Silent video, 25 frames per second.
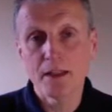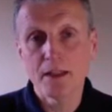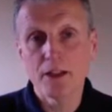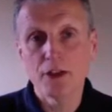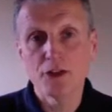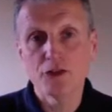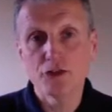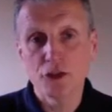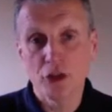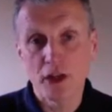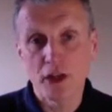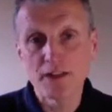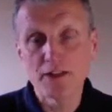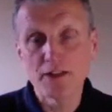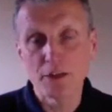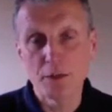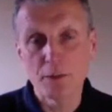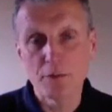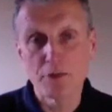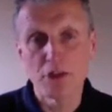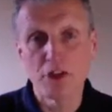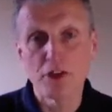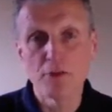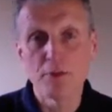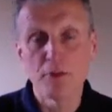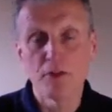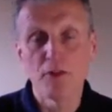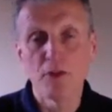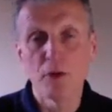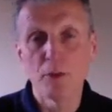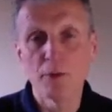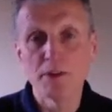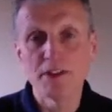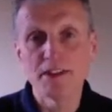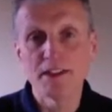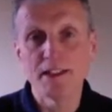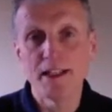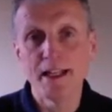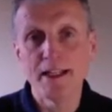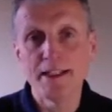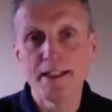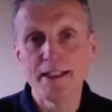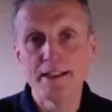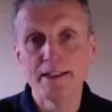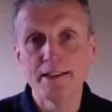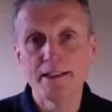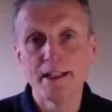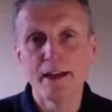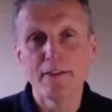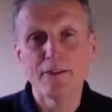trying to improve performance in any
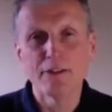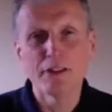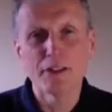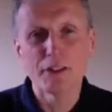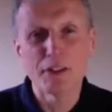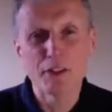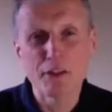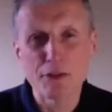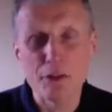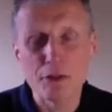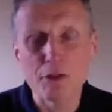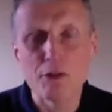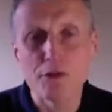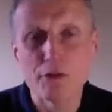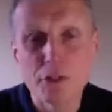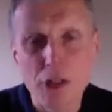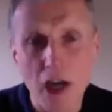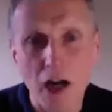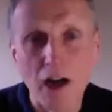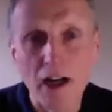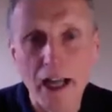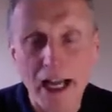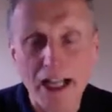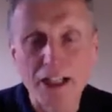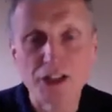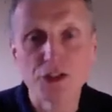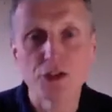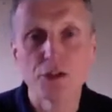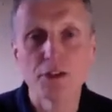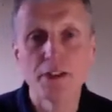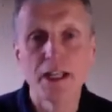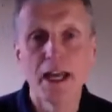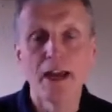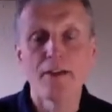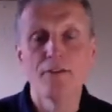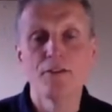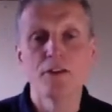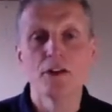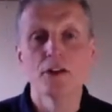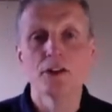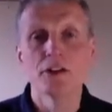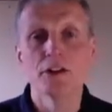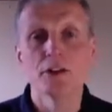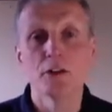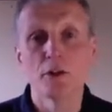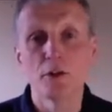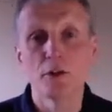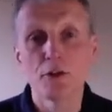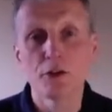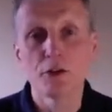endeavor is through gargantuan effort, you
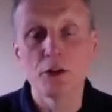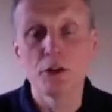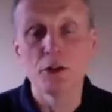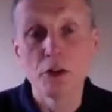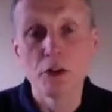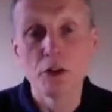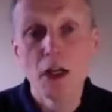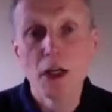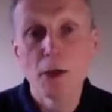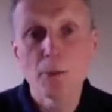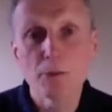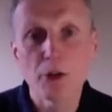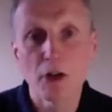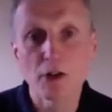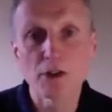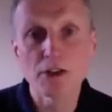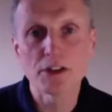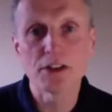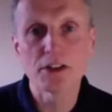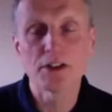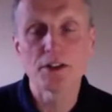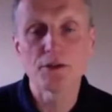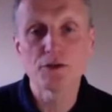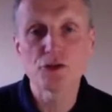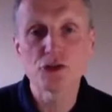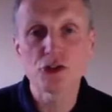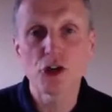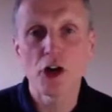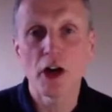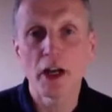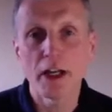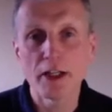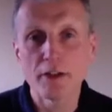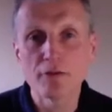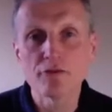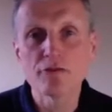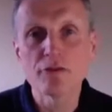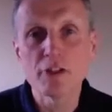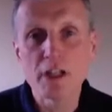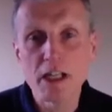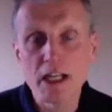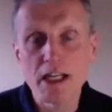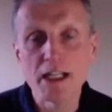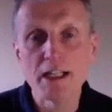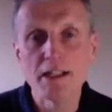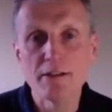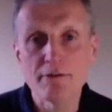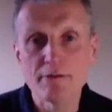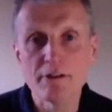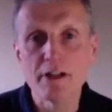know, through process of trying
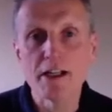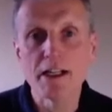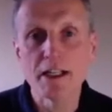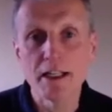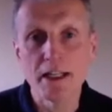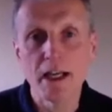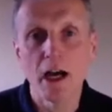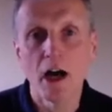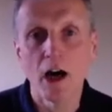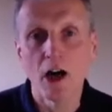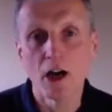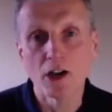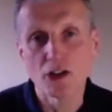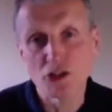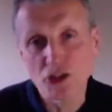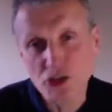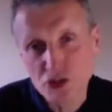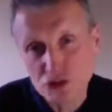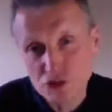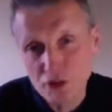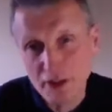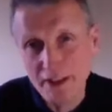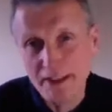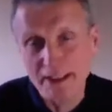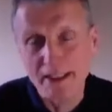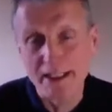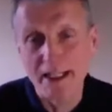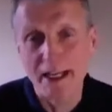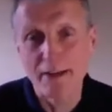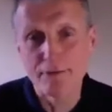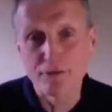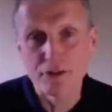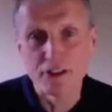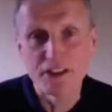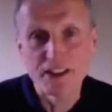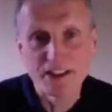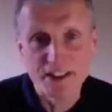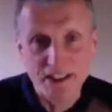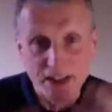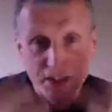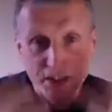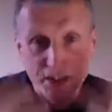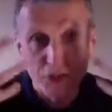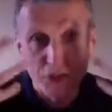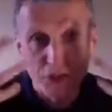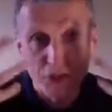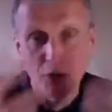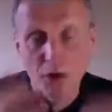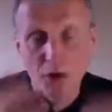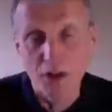really, really hard, straining every
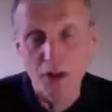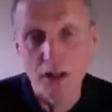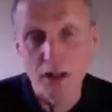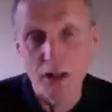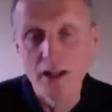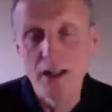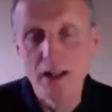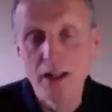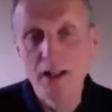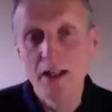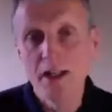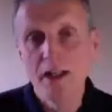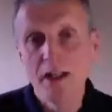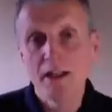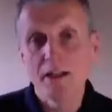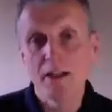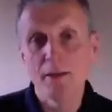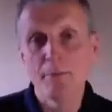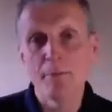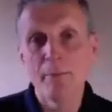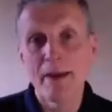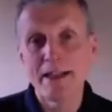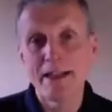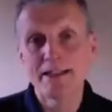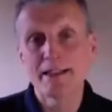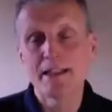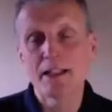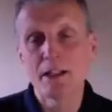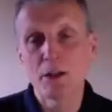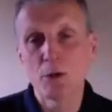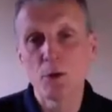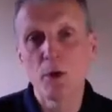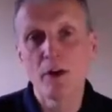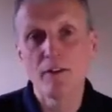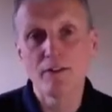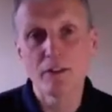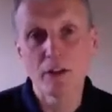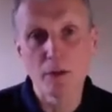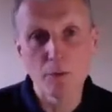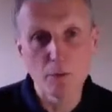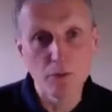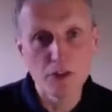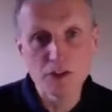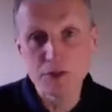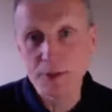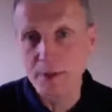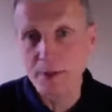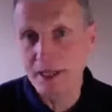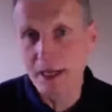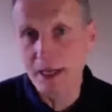sinew, or the mental equivalent,
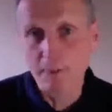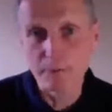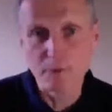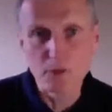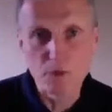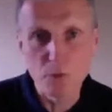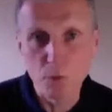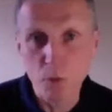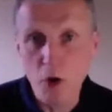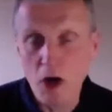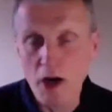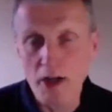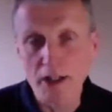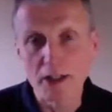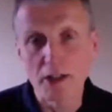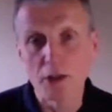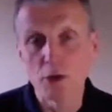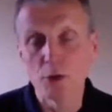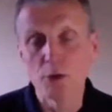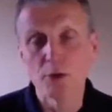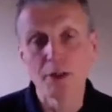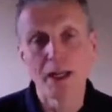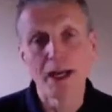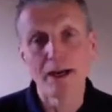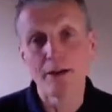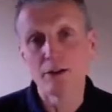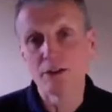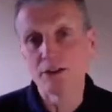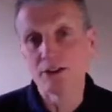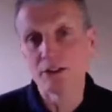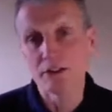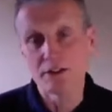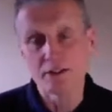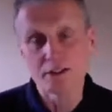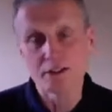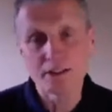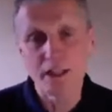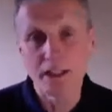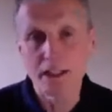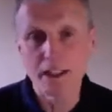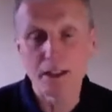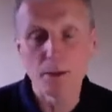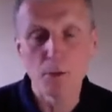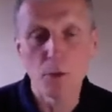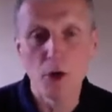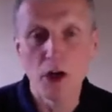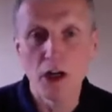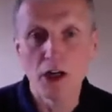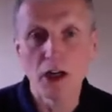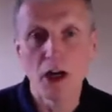which becomes working all hours and
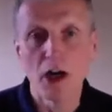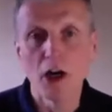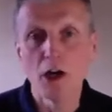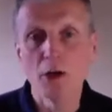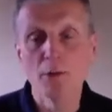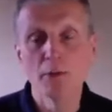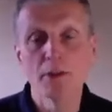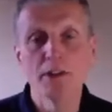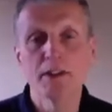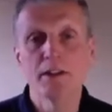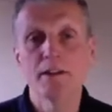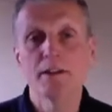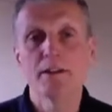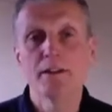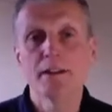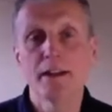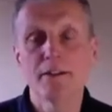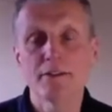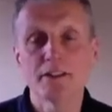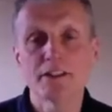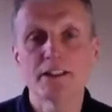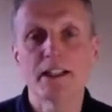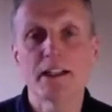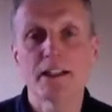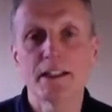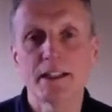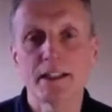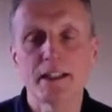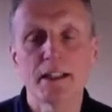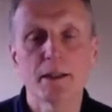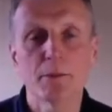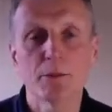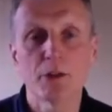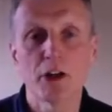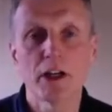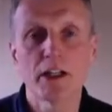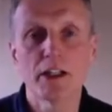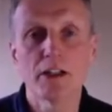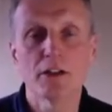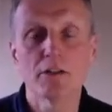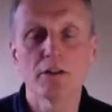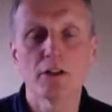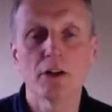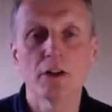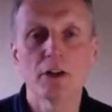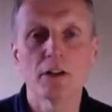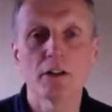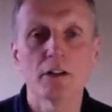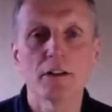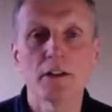taking work home and never taking a break or
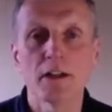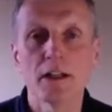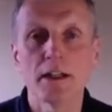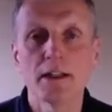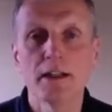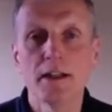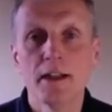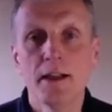a holiday.